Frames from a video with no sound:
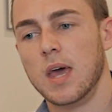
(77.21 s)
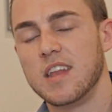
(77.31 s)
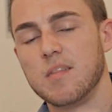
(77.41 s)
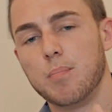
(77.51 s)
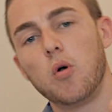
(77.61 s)

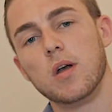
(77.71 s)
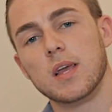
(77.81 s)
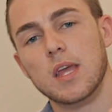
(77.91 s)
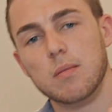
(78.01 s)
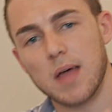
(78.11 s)
it's important to
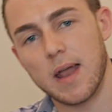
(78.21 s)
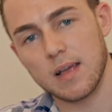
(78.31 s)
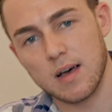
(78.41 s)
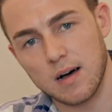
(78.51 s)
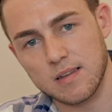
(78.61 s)
keep that
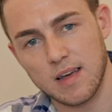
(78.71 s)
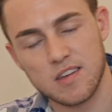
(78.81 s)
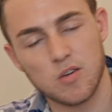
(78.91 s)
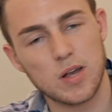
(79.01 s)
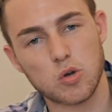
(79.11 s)
in
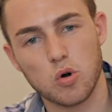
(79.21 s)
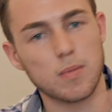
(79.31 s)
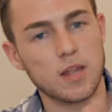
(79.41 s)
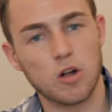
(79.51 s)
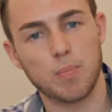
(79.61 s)
context. So I
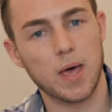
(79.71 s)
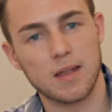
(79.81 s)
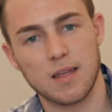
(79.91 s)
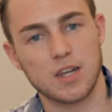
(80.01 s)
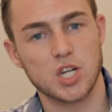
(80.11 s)
normally don't pay
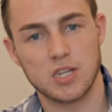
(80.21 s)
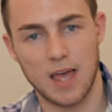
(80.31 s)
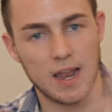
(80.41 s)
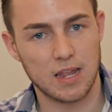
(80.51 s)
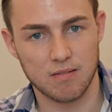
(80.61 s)
attention
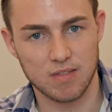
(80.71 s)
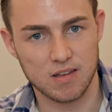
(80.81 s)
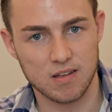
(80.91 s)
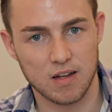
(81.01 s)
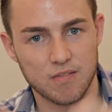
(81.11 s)
to any of this
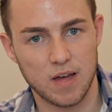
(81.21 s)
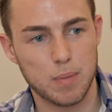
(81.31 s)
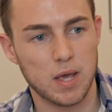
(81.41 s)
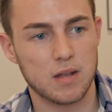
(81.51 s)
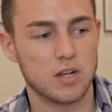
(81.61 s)
stuff. I
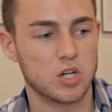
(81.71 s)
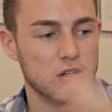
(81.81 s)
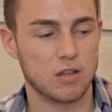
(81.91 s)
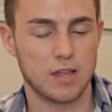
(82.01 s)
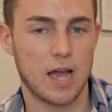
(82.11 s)
pay attention
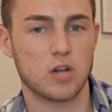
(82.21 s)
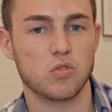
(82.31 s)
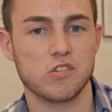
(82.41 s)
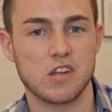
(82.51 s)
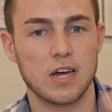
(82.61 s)
to the
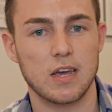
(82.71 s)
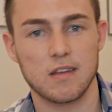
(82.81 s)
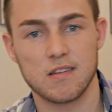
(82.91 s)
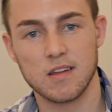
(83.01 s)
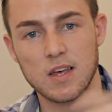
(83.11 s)
actual
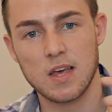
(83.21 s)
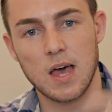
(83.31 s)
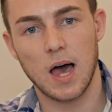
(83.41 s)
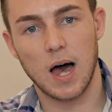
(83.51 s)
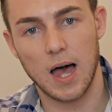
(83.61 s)
science
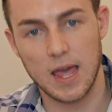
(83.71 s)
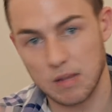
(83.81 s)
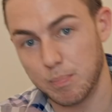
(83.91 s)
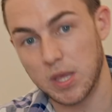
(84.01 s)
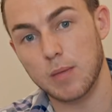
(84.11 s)
and
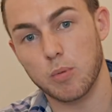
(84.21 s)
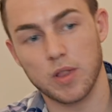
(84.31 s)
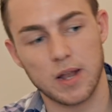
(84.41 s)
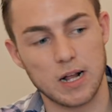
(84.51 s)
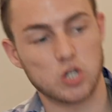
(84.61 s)
the people
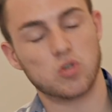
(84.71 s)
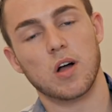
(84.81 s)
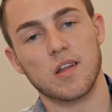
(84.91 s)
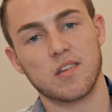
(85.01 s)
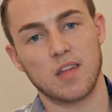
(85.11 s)
that I
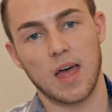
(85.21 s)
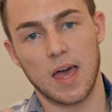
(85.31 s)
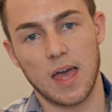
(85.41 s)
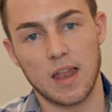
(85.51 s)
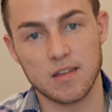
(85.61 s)
trust
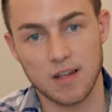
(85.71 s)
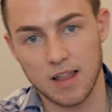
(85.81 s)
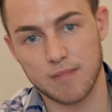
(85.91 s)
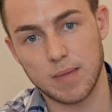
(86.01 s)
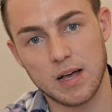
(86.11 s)
and a
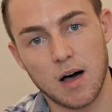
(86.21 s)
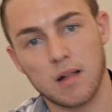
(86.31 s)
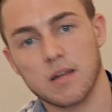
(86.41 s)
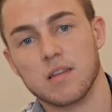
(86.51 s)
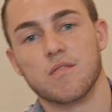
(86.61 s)
lot of my
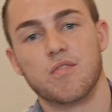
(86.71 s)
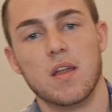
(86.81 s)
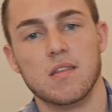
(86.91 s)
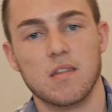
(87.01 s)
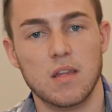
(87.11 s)
colleagues and
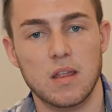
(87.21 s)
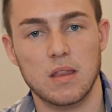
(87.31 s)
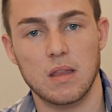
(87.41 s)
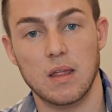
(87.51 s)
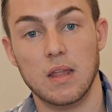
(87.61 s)
friends
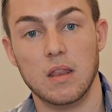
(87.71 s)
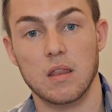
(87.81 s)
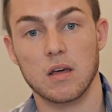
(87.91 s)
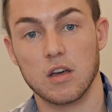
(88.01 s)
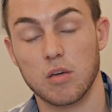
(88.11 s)
in
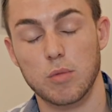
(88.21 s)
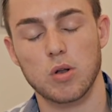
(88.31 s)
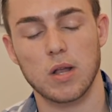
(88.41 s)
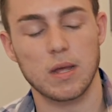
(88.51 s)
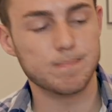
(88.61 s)
the
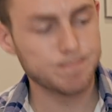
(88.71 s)
community.